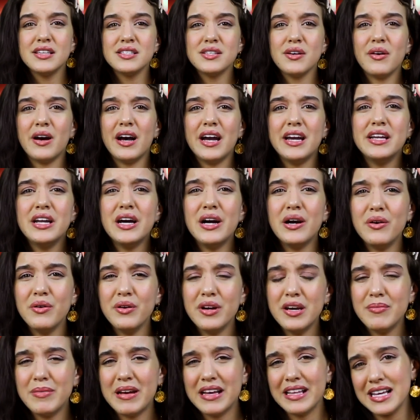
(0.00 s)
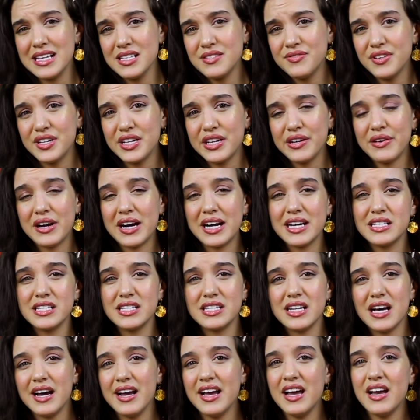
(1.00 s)
So I know in my last video I did
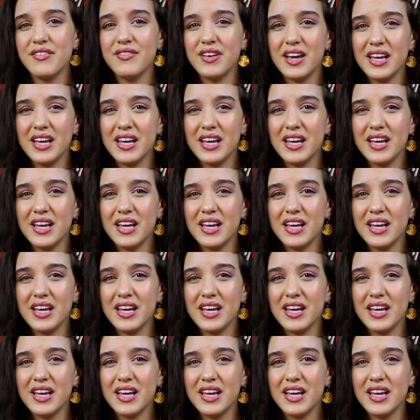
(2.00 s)
not have